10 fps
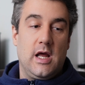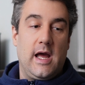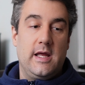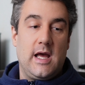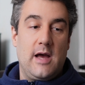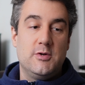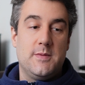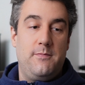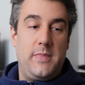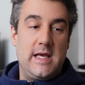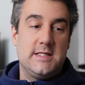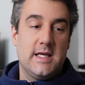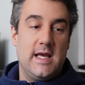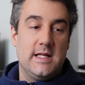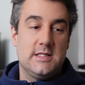it was a
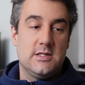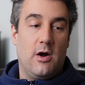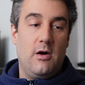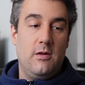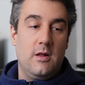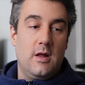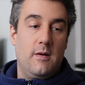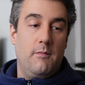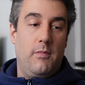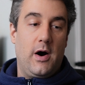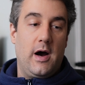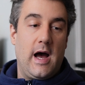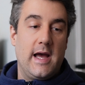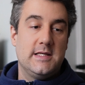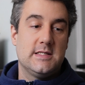basic install,
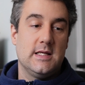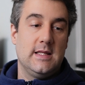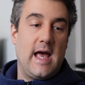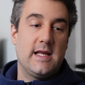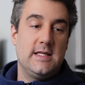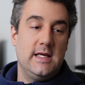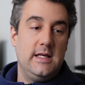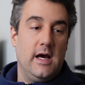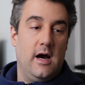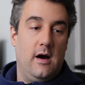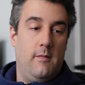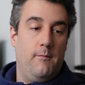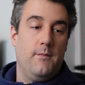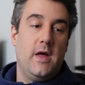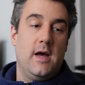but I selected
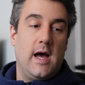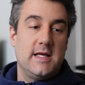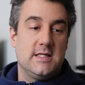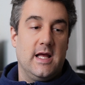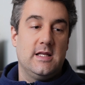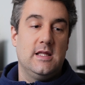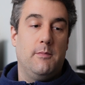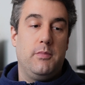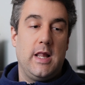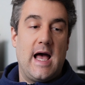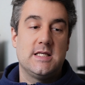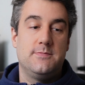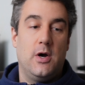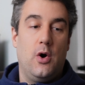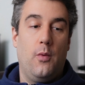the
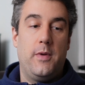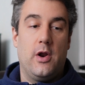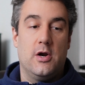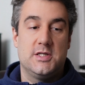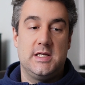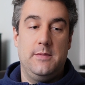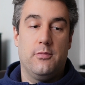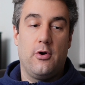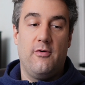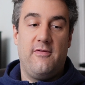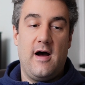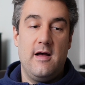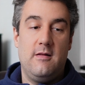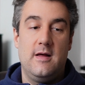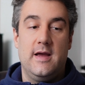Plasma OpenRC
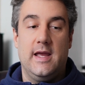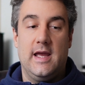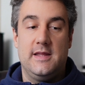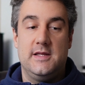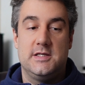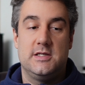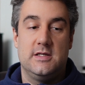profile and